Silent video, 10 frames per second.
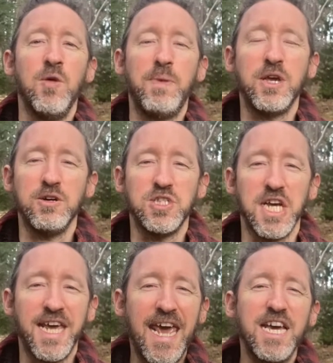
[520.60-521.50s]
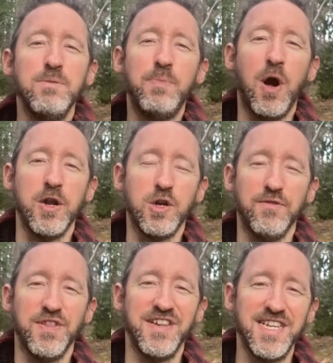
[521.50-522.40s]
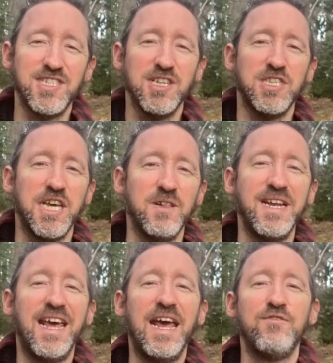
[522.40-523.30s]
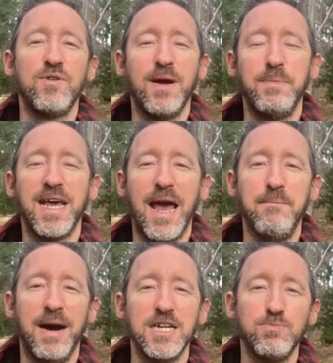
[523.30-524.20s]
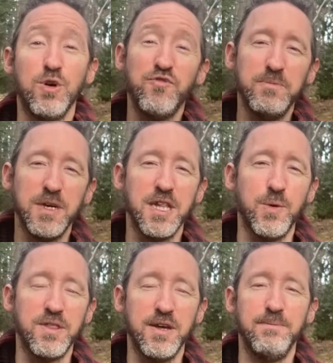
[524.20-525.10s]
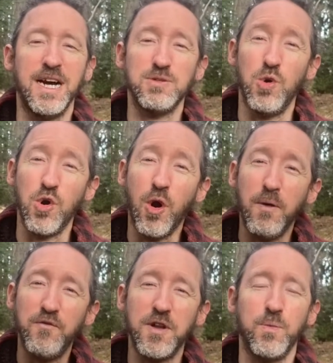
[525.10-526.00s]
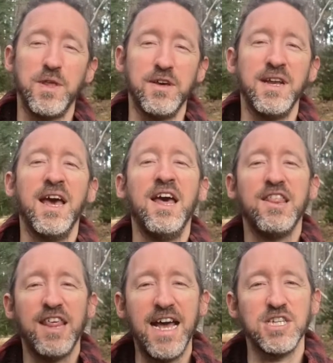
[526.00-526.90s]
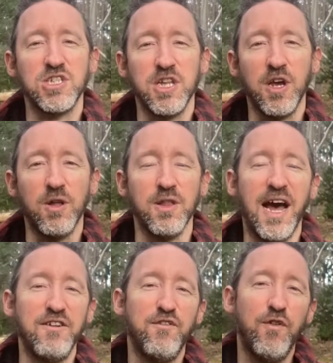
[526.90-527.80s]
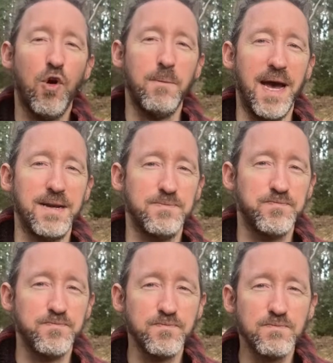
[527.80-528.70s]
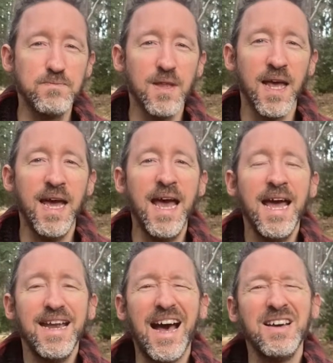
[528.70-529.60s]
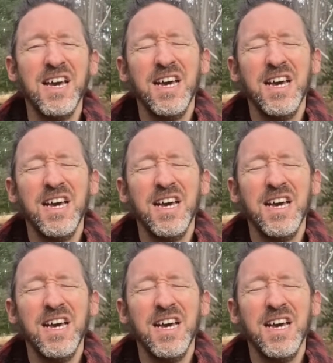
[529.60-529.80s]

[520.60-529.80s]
because the key component of it, the distance healing, everyone became much more familiar with it, much more confident with it, thanks to the online format. Now,